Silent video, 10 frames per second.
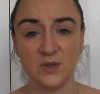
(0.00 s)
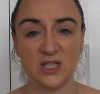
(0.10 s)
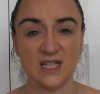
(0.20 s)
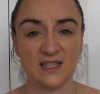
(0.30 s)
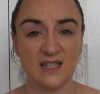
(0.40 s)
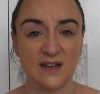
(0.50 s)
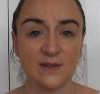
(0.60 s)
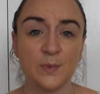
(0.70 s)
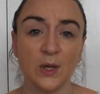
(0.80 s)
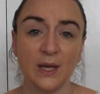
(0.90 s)
she does in there
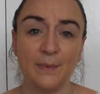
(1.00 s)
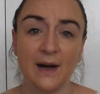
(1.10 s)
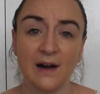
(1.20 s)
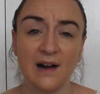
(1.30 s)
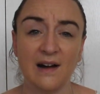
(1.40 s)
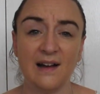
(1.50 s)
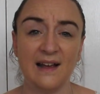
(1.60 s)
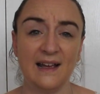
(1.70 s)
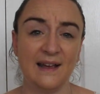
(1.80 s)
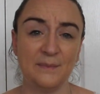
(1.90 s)
is pull it apart
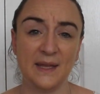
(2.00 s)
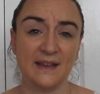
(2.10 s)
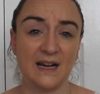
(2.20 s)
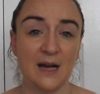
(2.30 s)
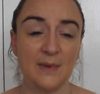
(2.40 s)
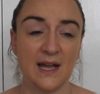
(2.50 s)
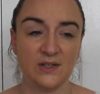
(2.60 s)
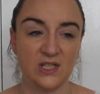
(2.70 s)
and then come out.